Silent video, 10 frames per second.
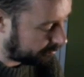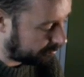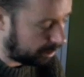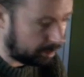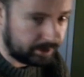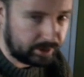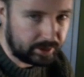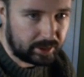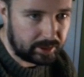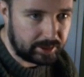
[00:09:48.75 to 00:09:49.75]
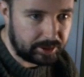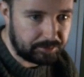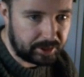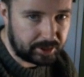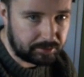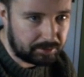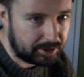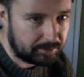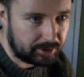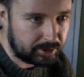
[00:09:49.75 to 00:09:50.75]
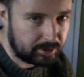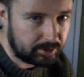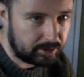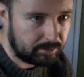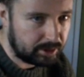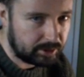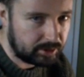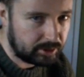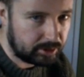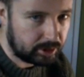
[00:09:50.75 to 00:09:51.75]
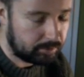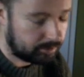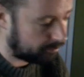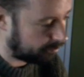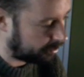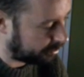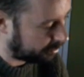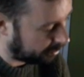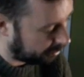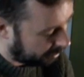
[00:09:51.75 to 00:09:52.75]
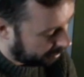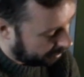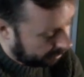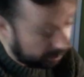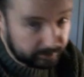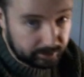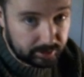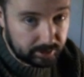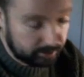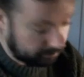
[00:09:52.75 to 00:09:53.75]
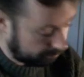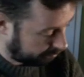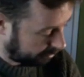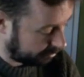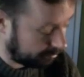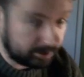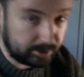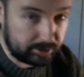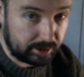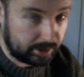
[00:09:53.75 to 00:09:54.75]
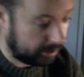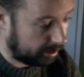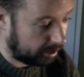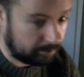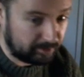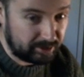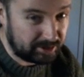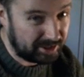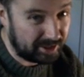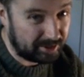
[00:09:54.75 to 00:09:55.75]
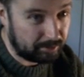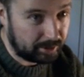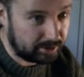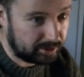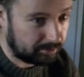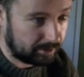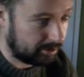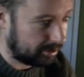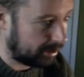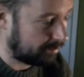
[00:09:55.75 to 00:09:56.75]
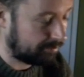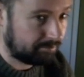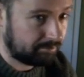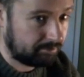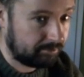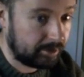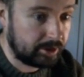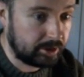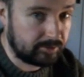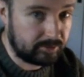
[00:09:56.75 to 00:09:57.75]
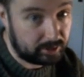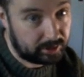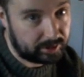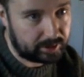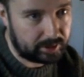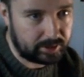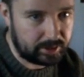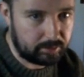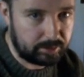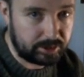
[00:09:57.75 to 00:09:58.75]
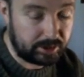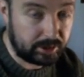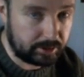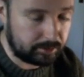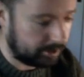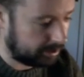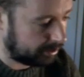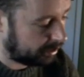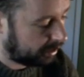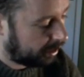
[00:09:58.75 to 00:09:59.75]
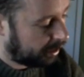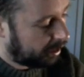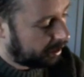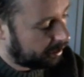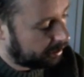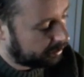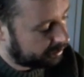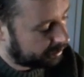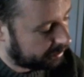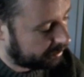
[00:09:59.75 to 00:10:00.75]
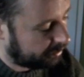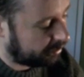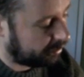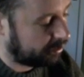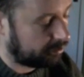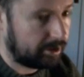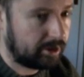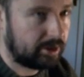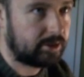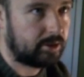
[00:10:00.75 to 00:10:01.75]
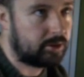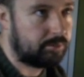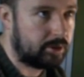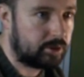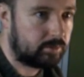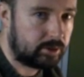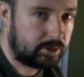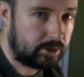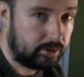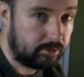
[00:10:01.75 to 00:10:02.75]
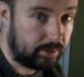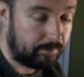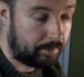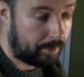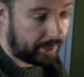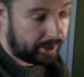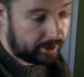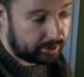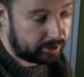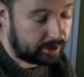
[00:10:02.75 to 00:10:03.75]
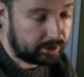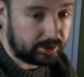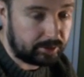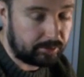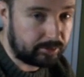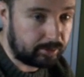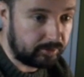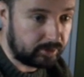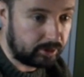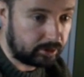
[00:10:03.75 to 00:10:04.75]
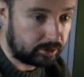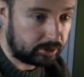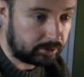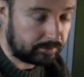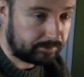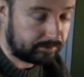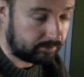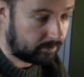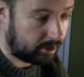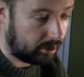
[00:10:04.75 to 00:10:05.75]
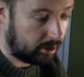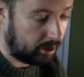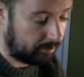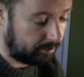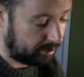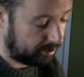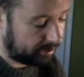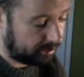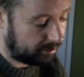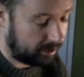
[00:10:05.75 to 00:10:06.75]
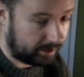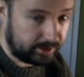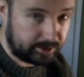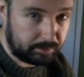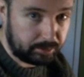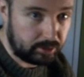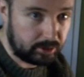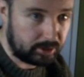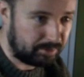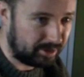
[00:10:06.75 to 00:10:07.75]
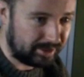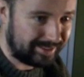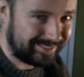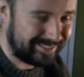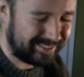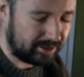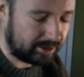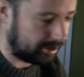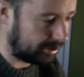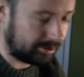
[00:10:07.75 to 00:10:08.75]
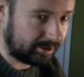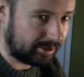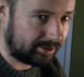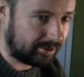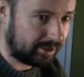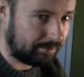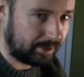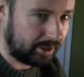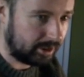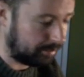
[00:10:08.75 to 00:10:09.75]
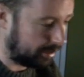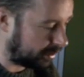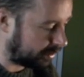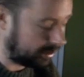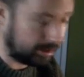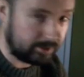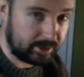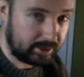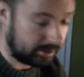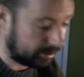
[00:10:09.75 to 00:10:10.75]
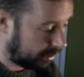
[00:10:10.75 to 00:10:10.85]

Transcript: Maybe lace makers weights might do the job. I'm not sure. Haven't tried them, but it's worth a try. I've used knitting weights as well. They're useful, like you know, machine knitters weights. so use those as well. It's also possible to set these with swivel hooks um, against the board, but it's a right pain in the backside. It really is.